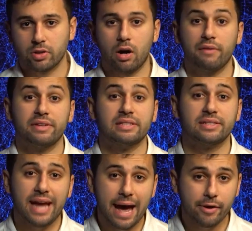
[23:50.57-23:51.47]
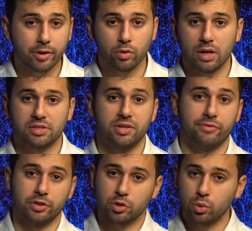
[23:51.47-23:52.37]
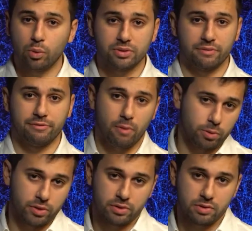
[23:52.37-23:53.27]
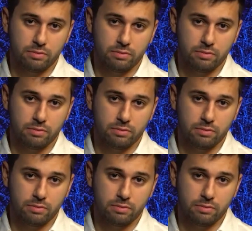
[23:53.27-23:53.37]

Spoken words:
are often scattered across different tools and folders,